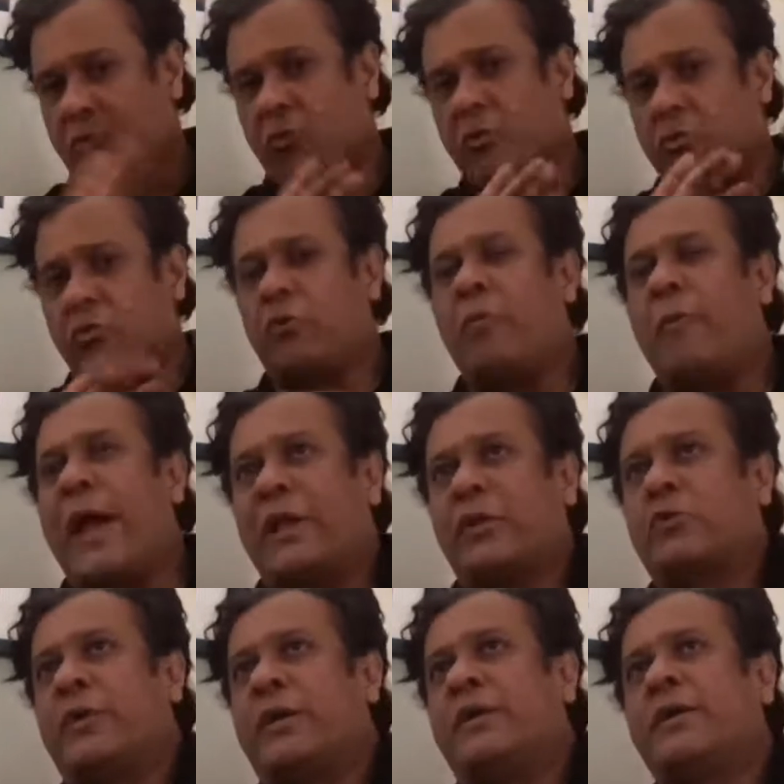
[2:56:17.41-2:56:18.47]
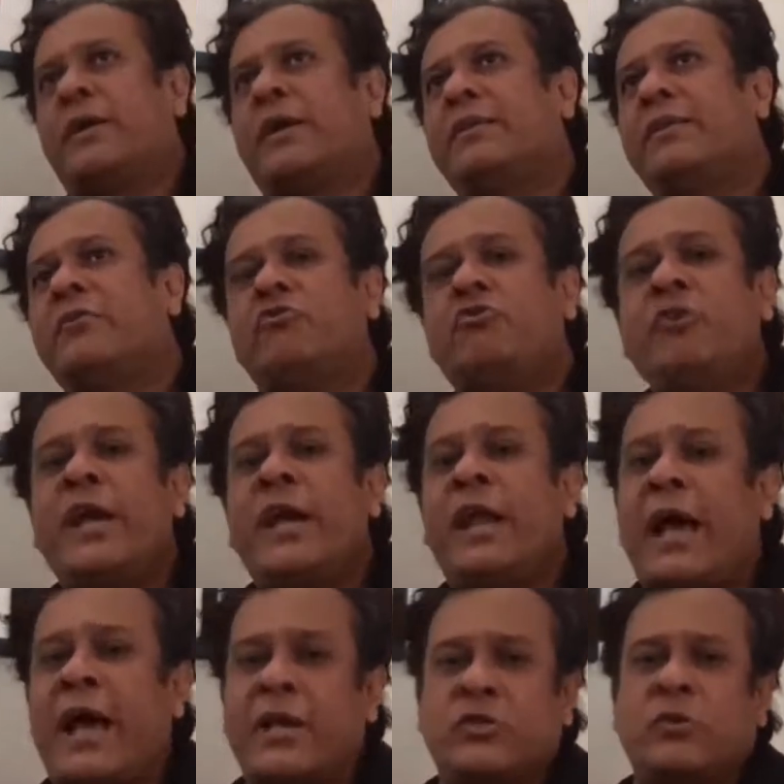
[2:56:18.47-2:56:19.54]
To go back to it, the real
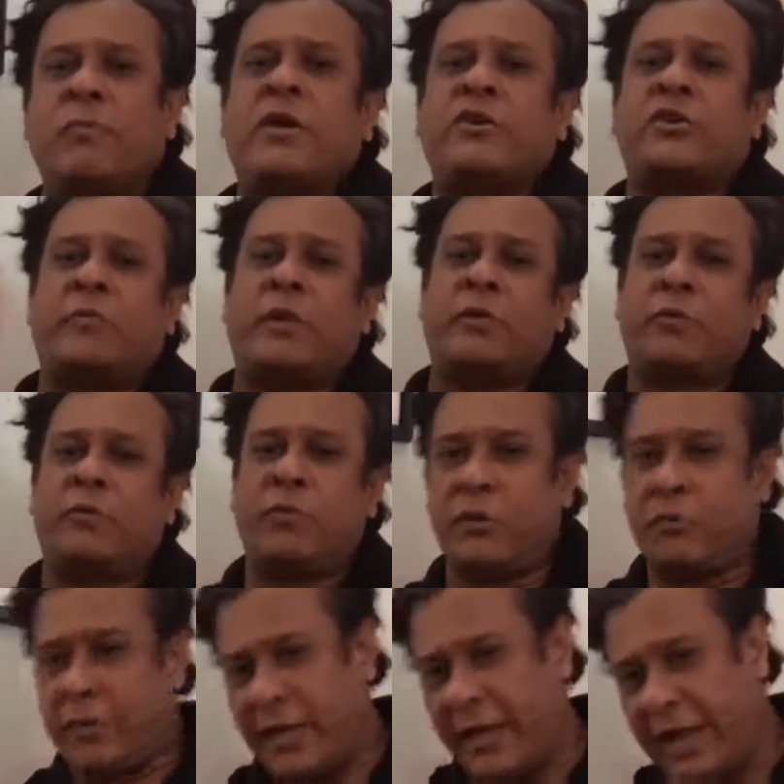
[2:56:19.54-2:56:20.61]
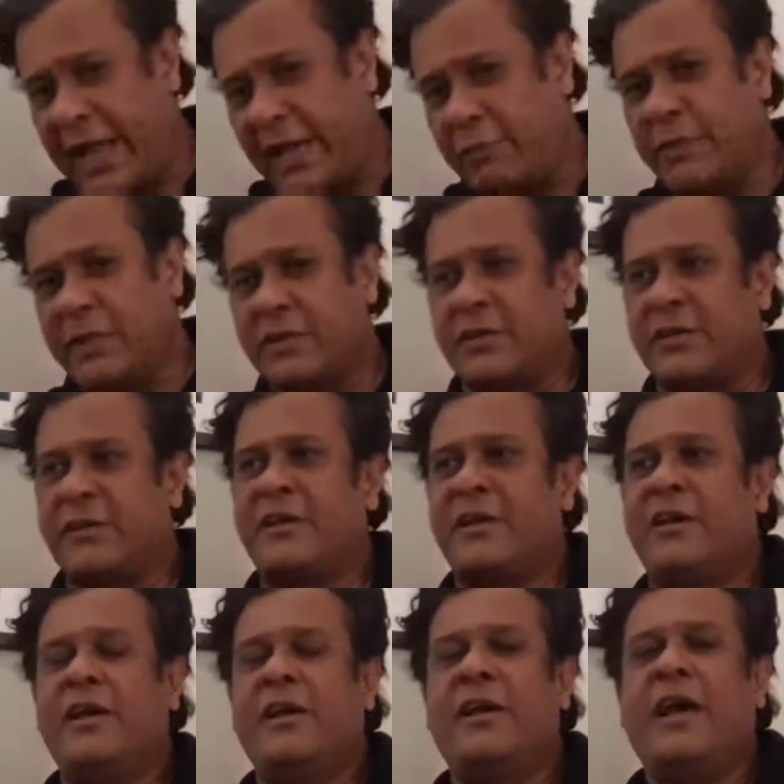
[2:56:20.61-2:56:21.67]
ISO measurement would be you take a light meter,
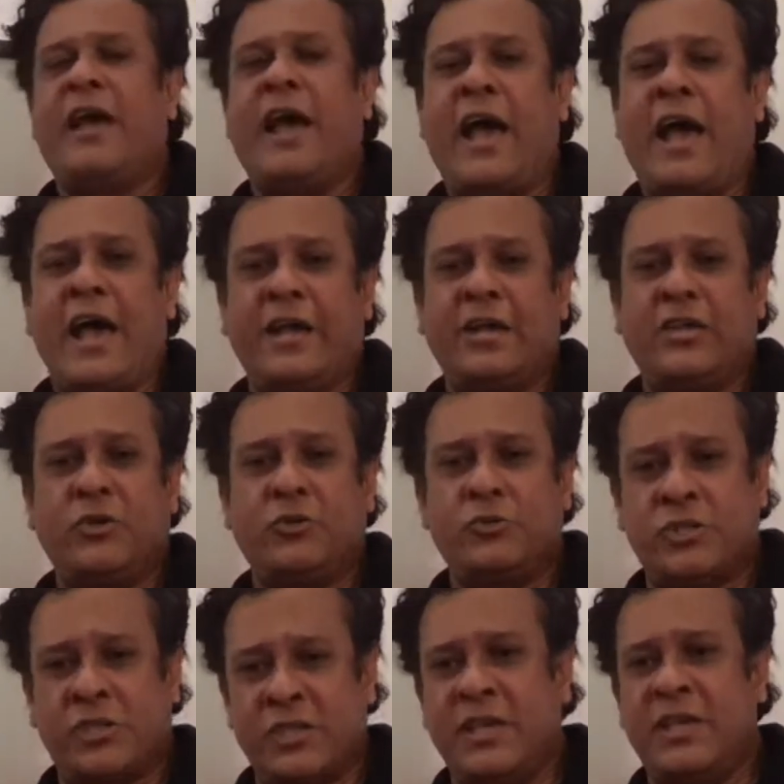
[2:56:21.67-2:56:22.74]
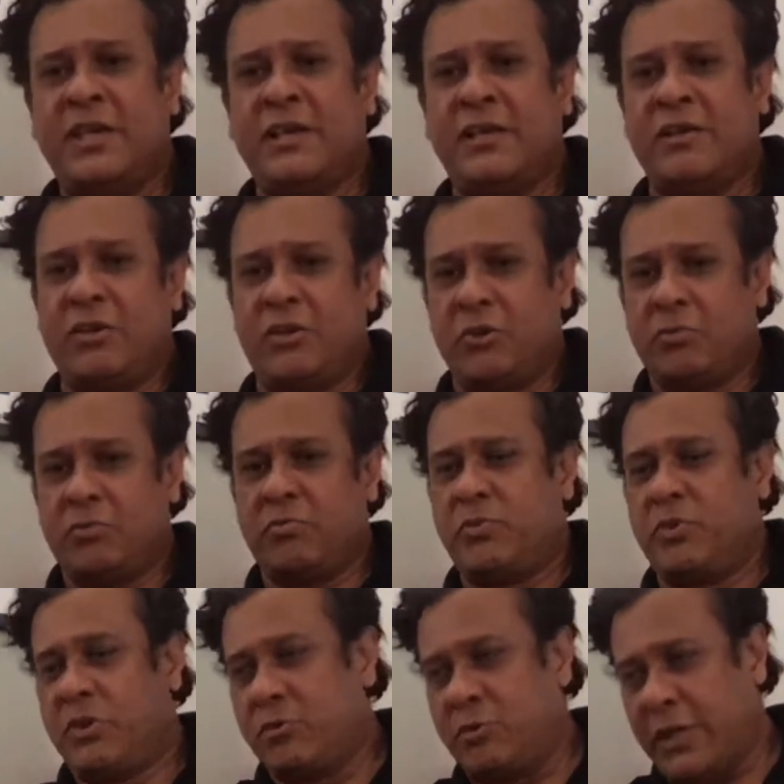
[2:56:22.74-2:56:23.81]
and you
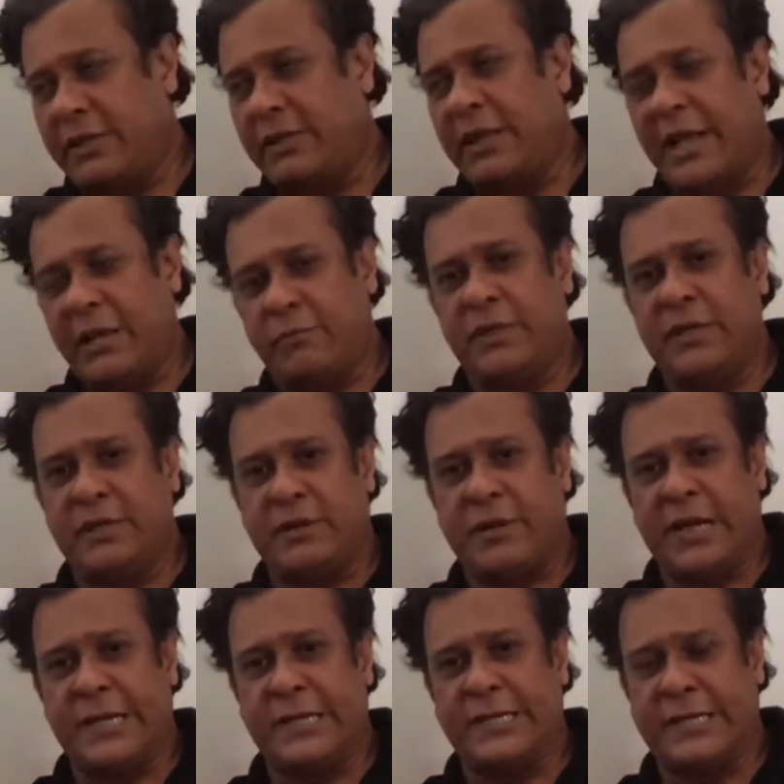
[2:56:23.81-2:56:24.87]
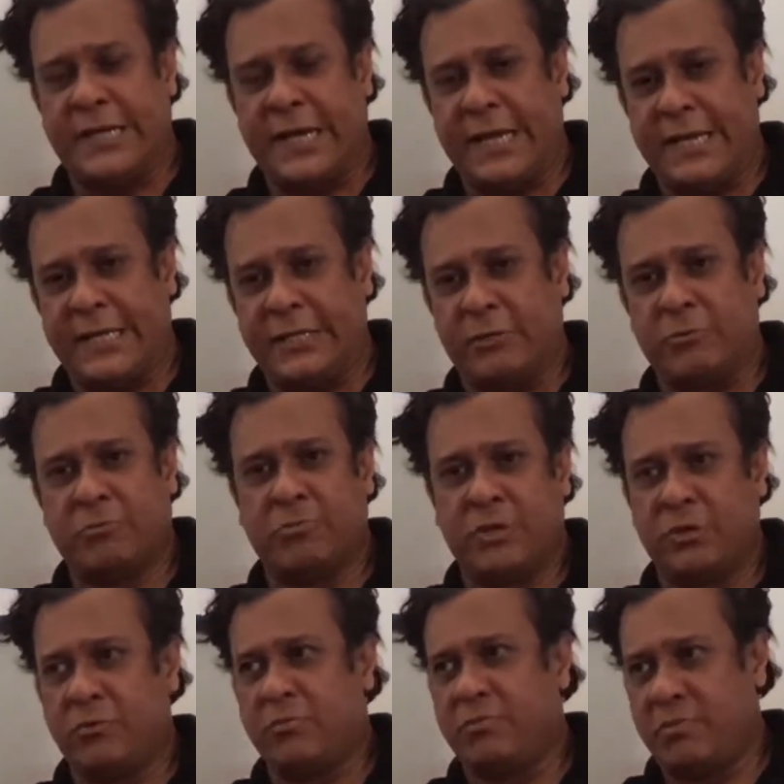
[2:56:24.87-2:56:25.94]
take the light meter and
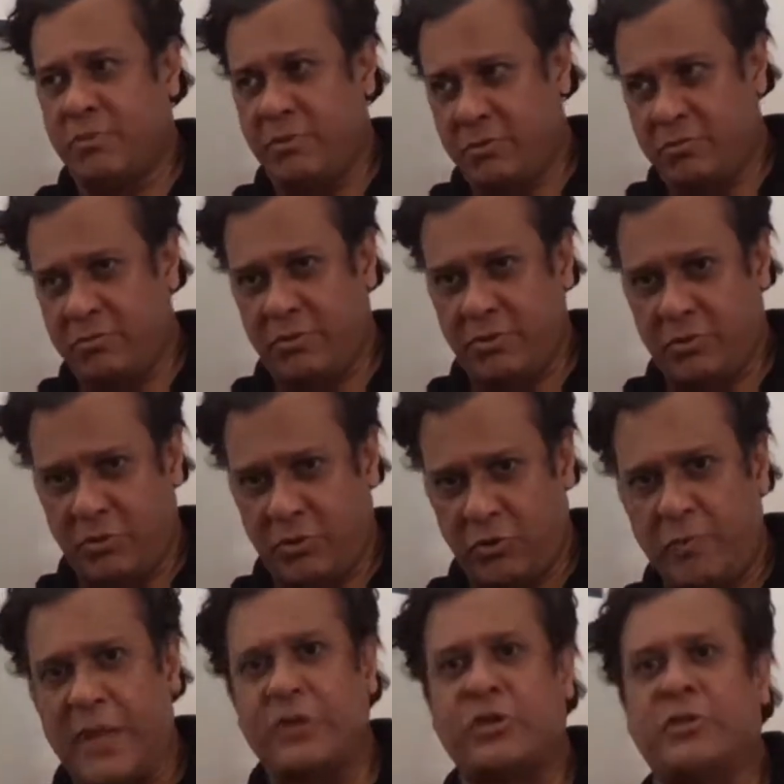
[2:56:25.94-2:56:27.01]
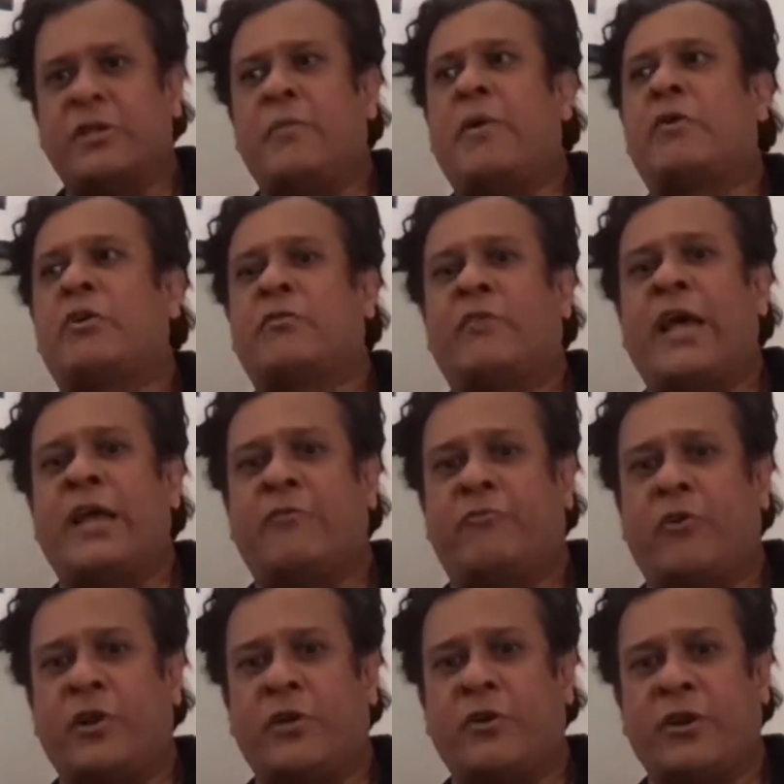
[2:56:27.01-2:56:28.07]
you measure the amount of light
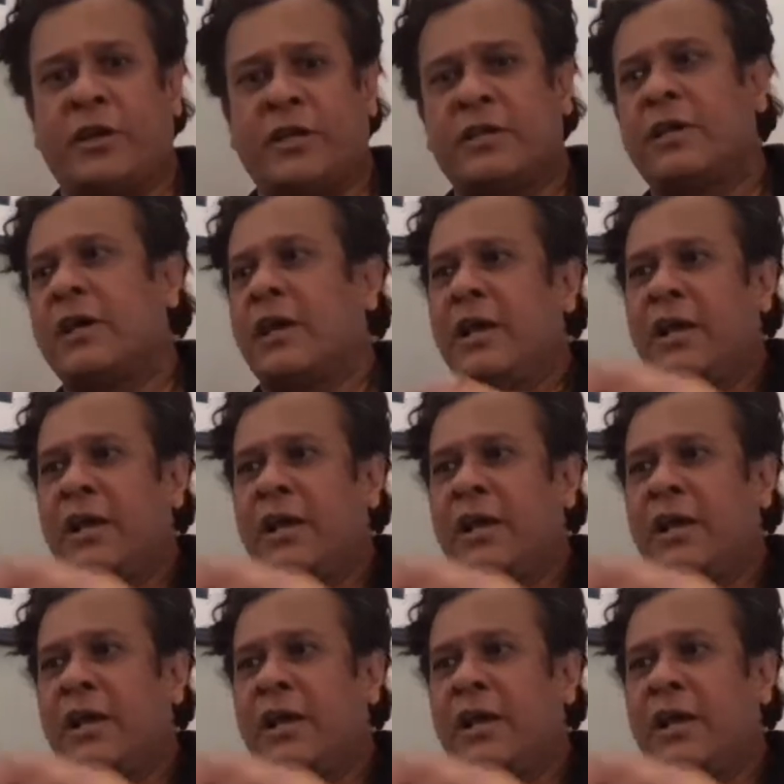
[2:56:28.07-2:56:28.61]
falling on it,